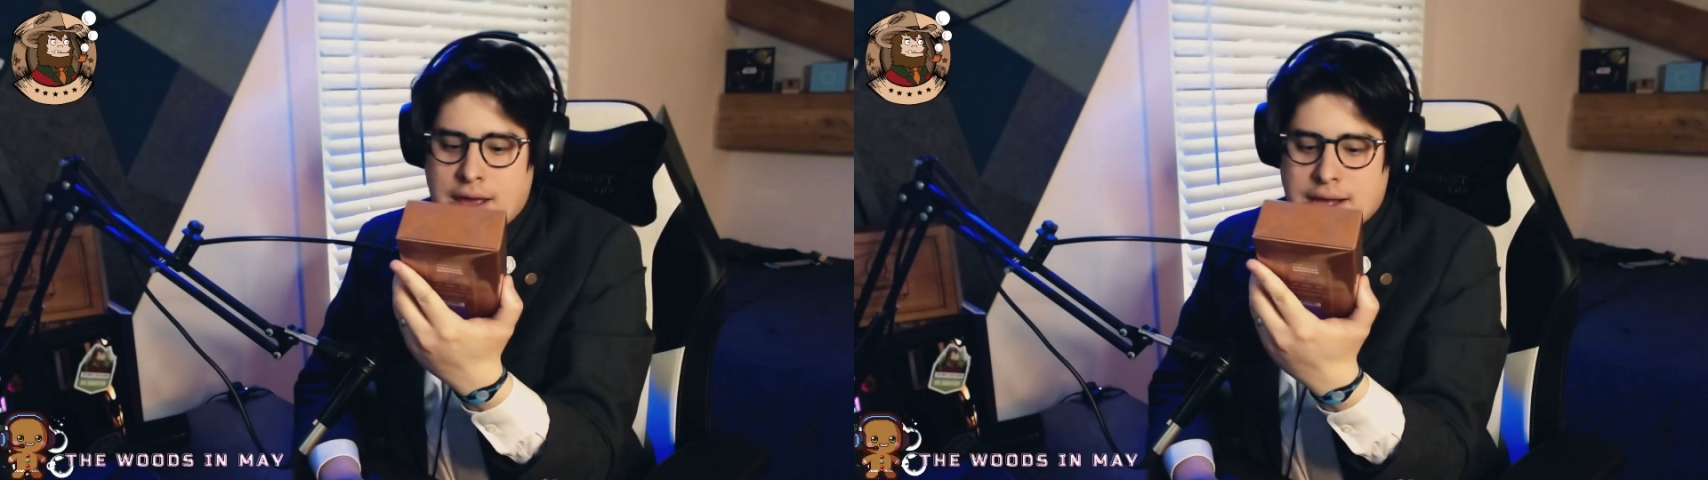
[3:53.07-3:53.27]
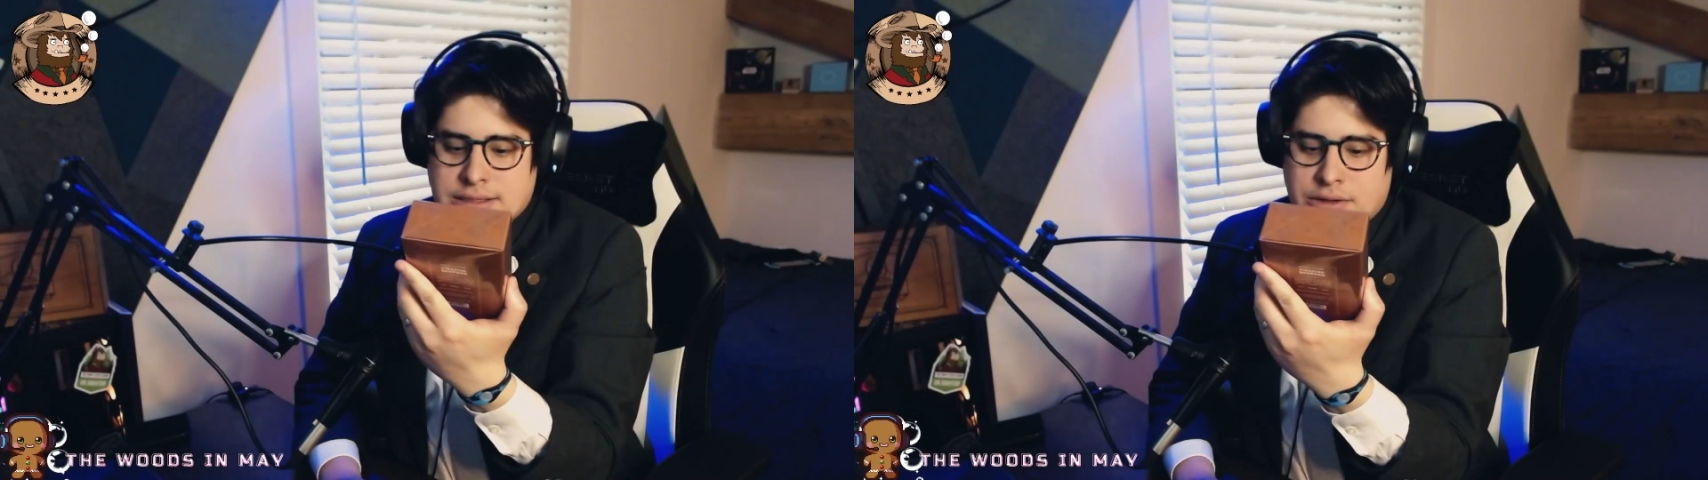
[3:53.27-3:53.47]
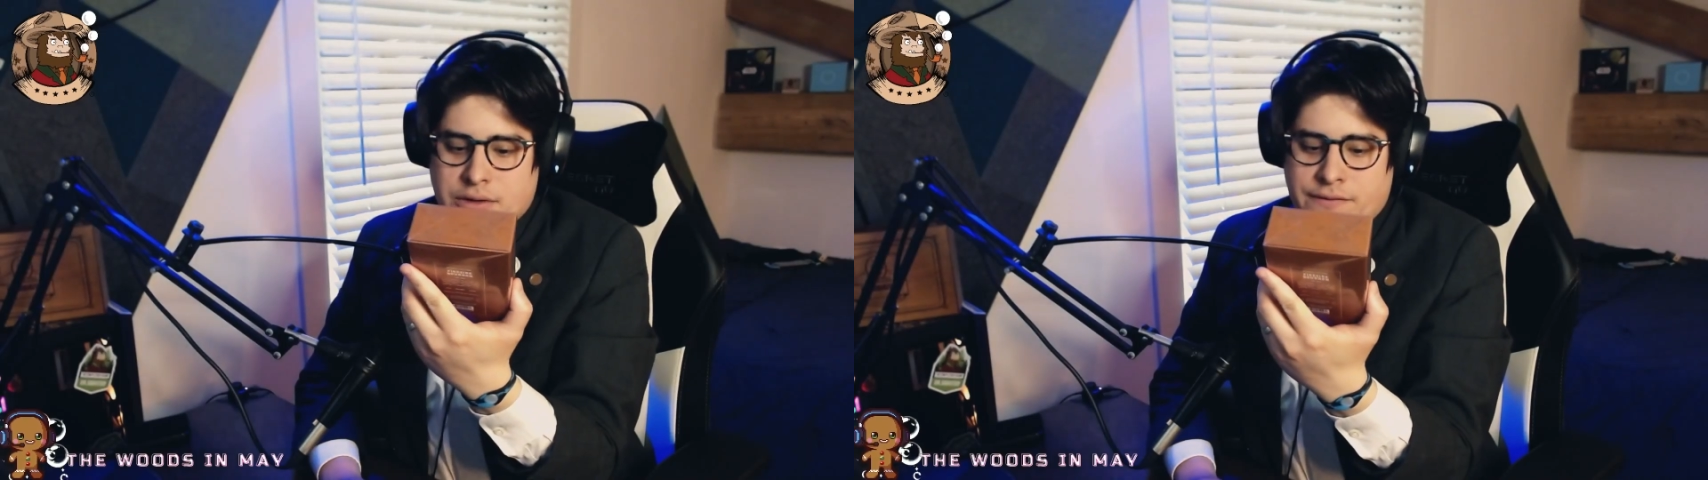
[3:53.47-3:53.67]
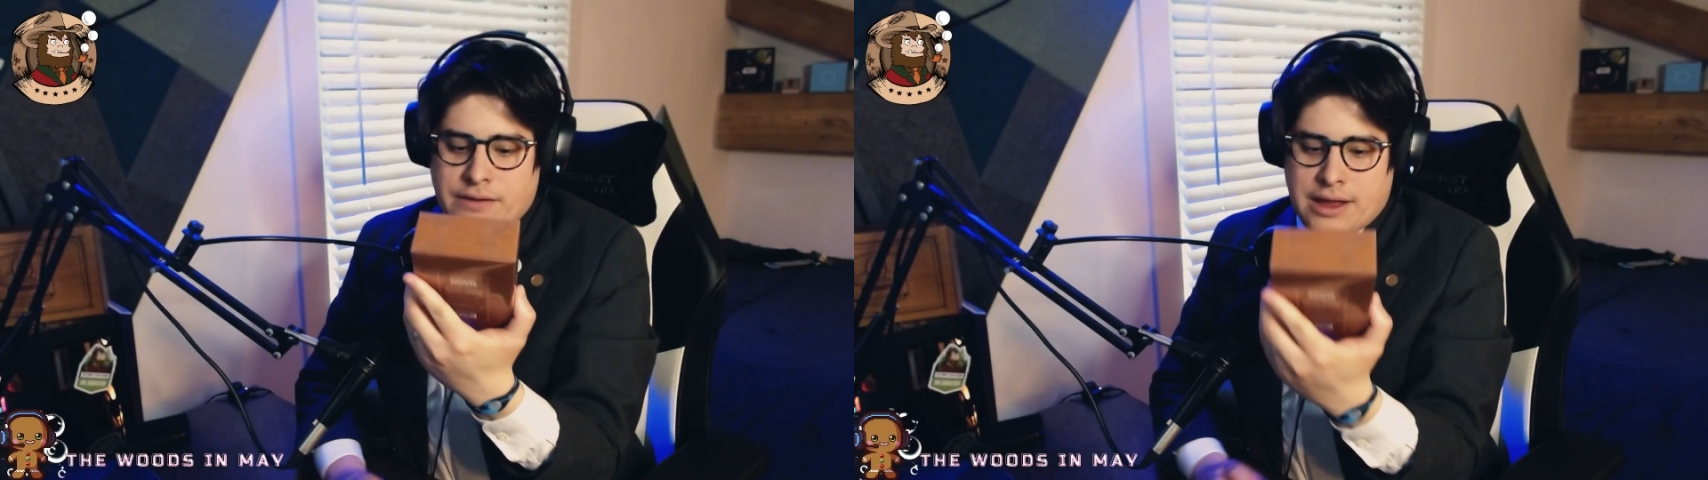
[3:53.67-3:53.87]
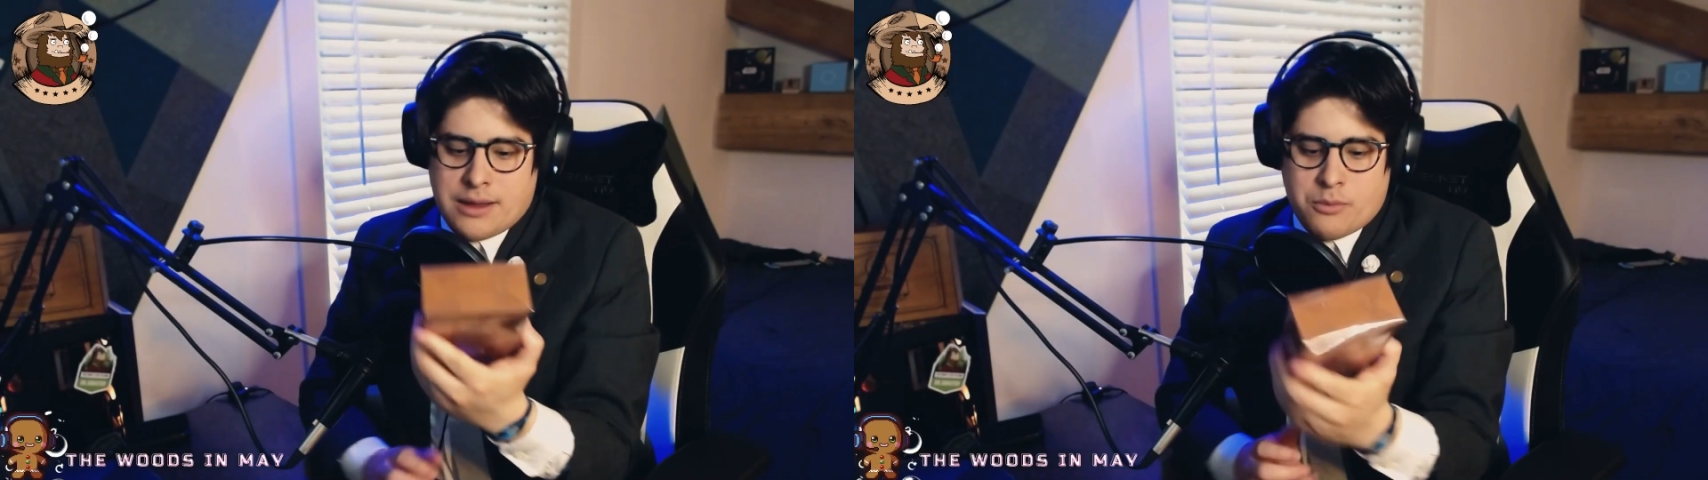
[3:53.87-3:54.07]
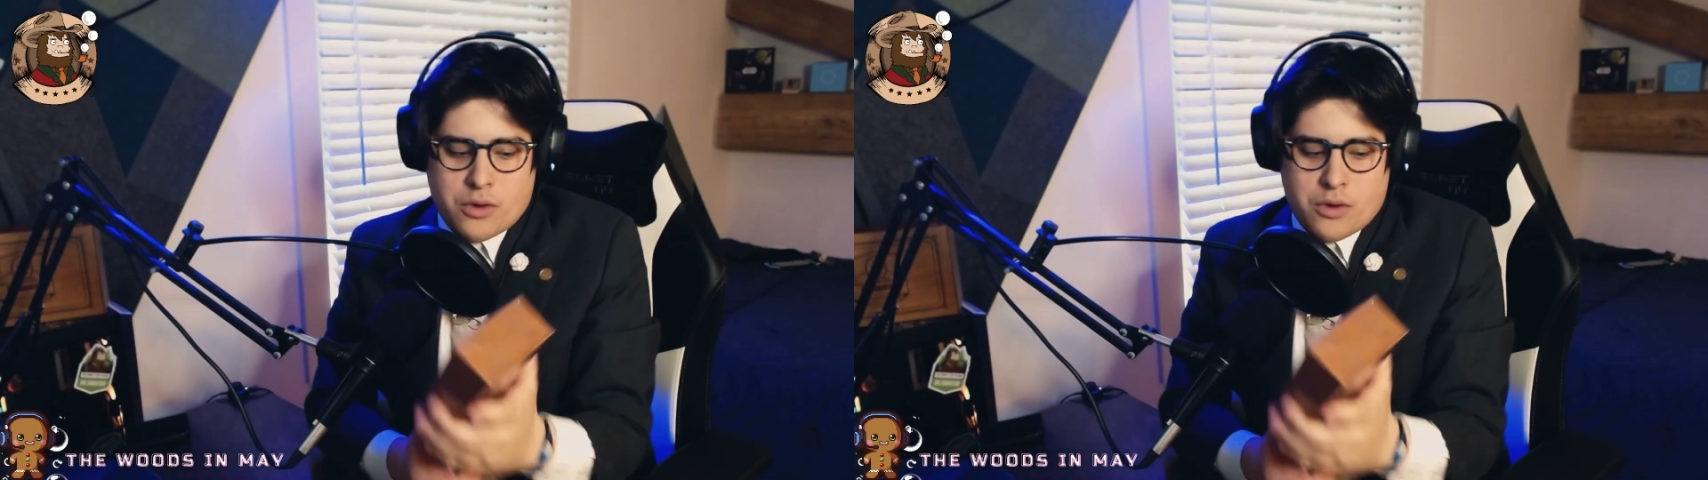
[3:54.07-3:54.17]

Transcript: has a little flame,